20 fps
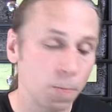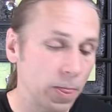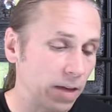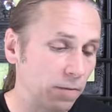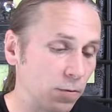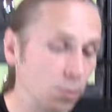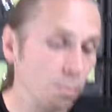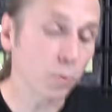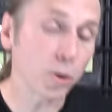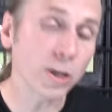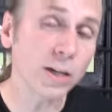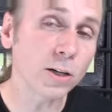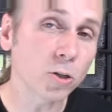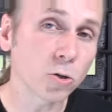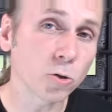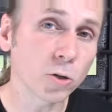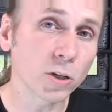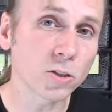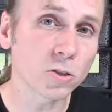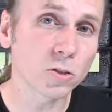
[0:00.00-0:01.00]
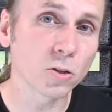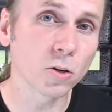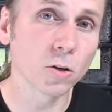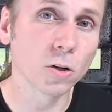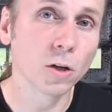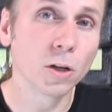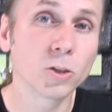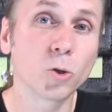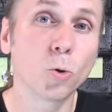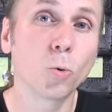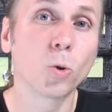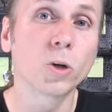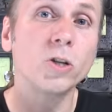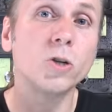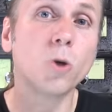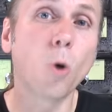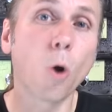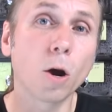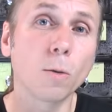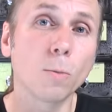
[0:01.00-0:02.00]
if you breed a crystal to a
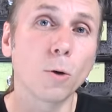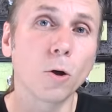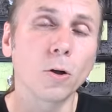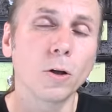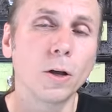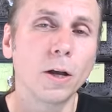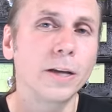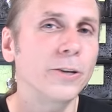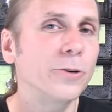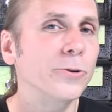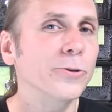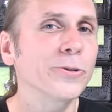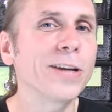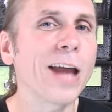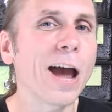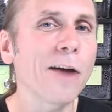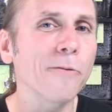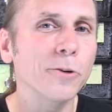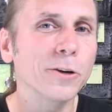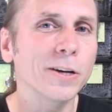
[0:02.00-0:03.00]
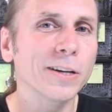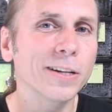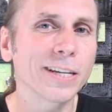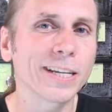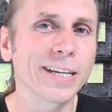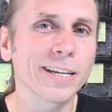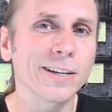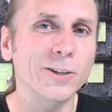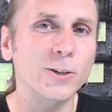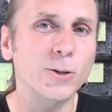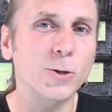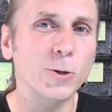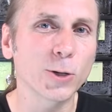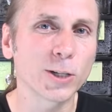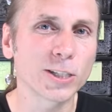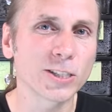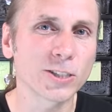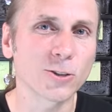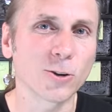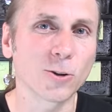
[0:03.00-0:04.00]
normal, you're never gonna get a
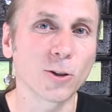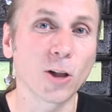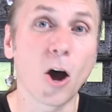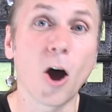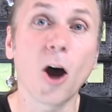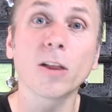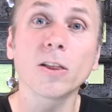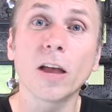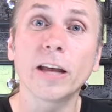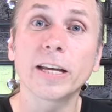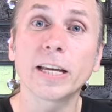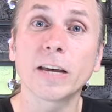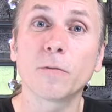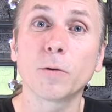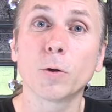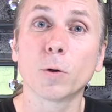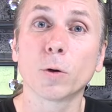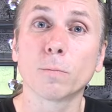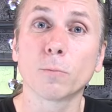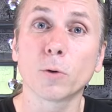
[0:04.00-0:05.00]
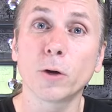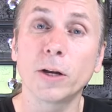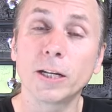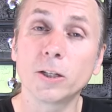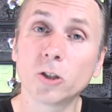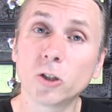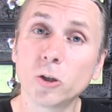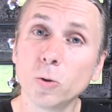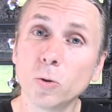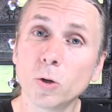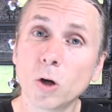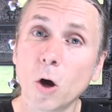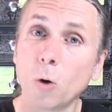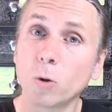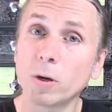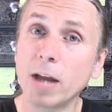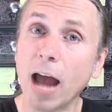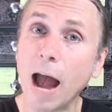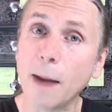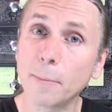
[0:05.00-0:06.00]
crystal, unlike if you were breeding two
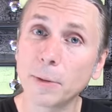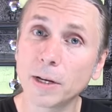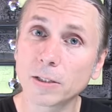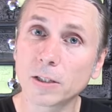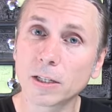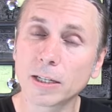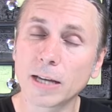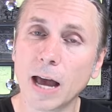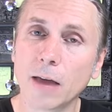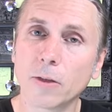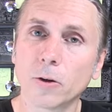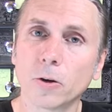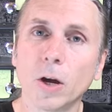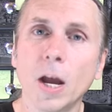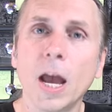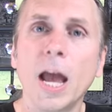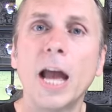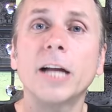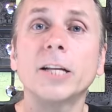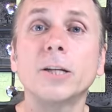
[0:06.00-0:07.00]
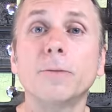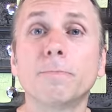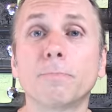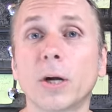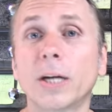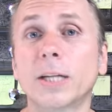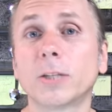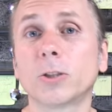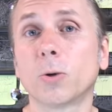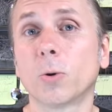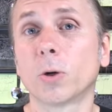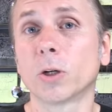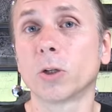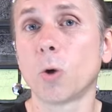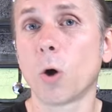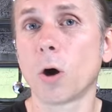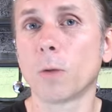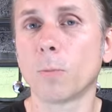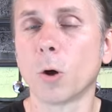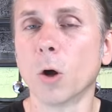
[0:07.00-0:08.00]
codominants together and you bred it to a
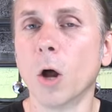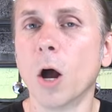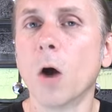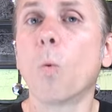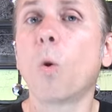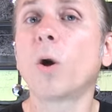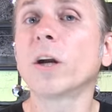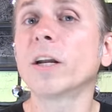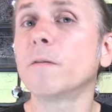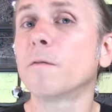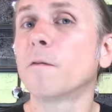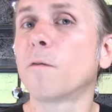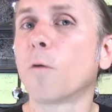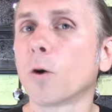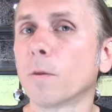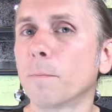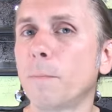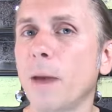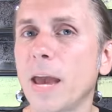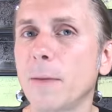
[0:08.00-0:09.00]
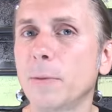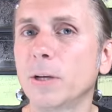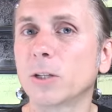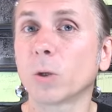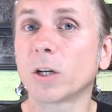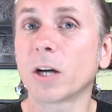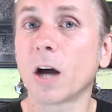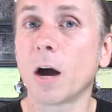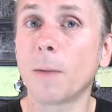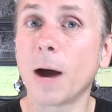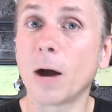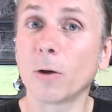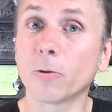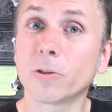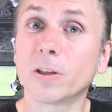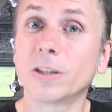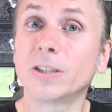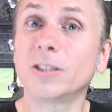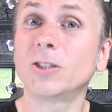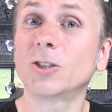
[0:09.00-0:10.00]
normal, one in four babies would come out
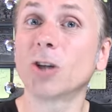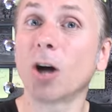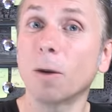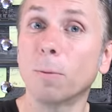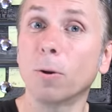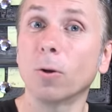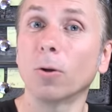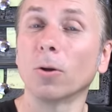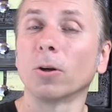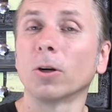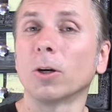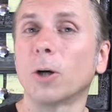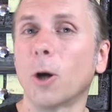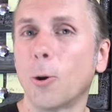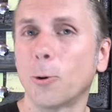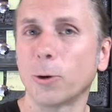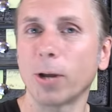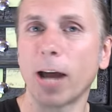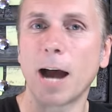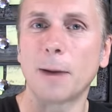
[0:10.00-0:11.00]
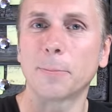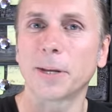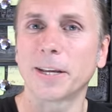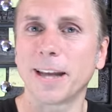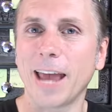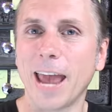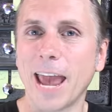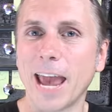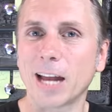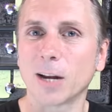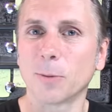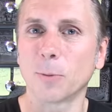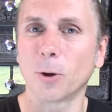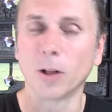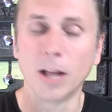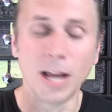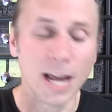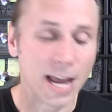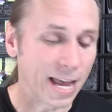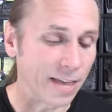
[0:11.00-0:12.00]
the double codominant animal.
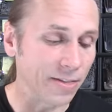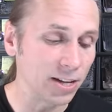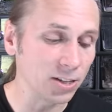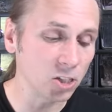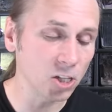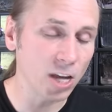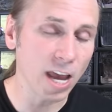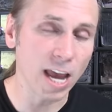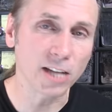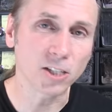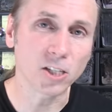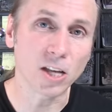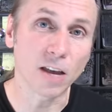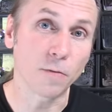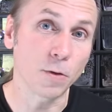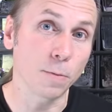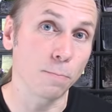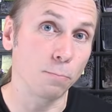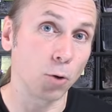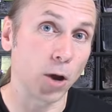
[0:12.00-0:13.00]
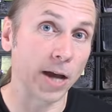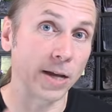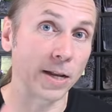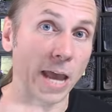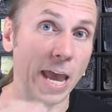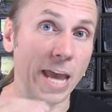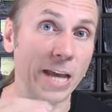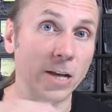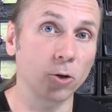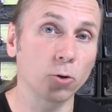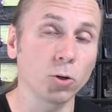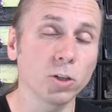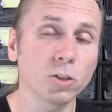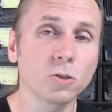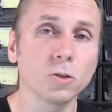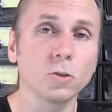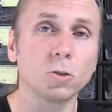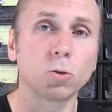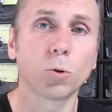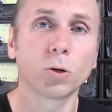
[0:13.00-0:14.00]
In this case, if you bred a
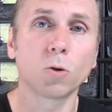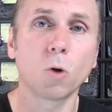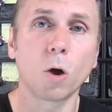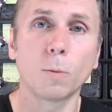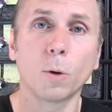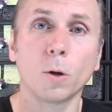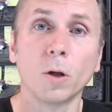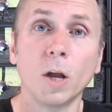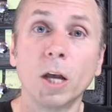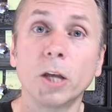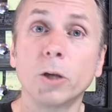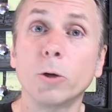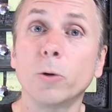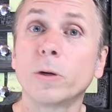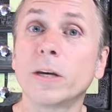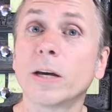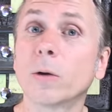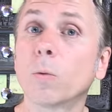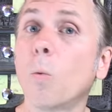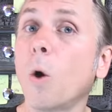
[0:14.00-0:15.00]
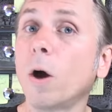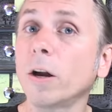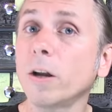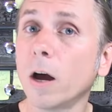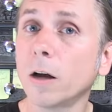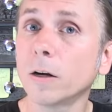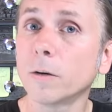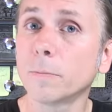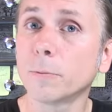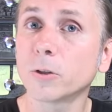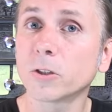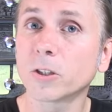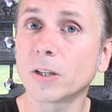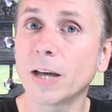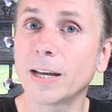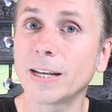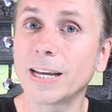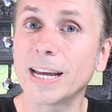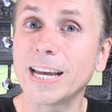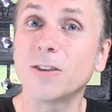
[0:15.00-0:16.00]
crystal to a normal, you get
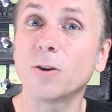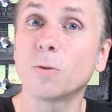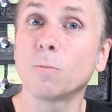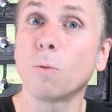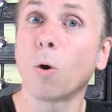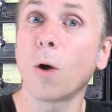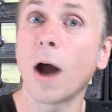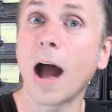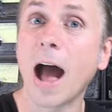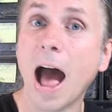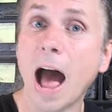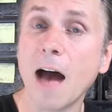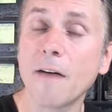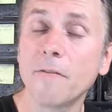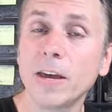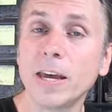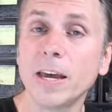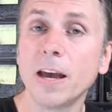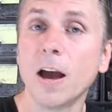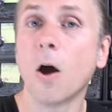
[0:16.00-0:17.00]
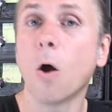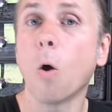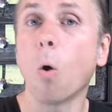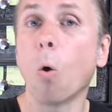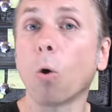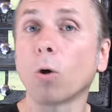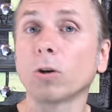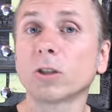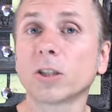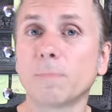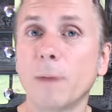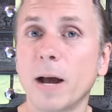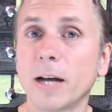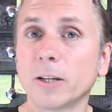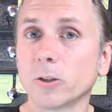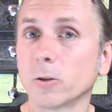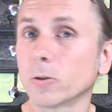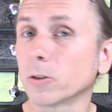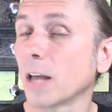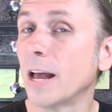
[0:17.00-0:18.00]
100% either Mojave or
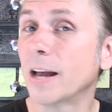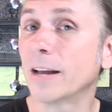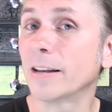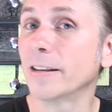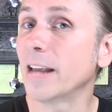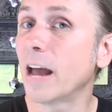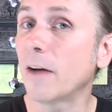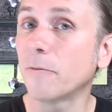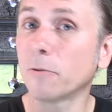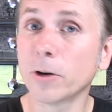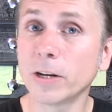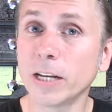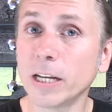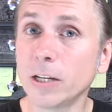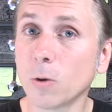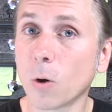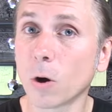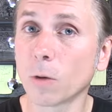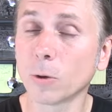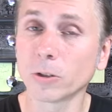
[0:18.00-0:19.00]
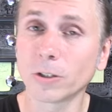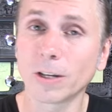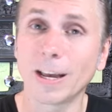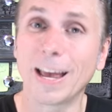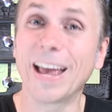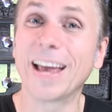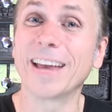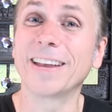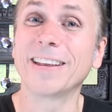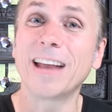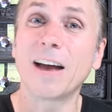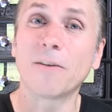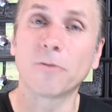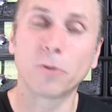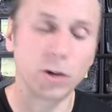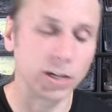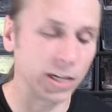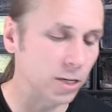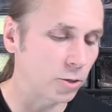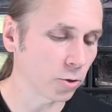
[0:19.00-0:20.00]
Specials. Never any normals and
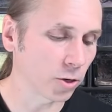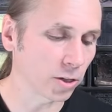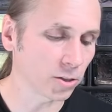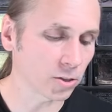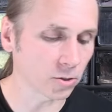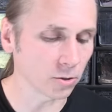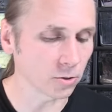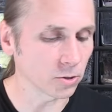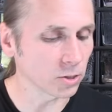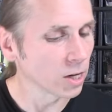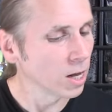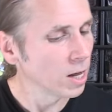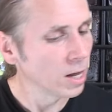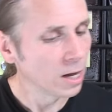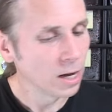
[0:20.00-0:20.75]
never any crystals.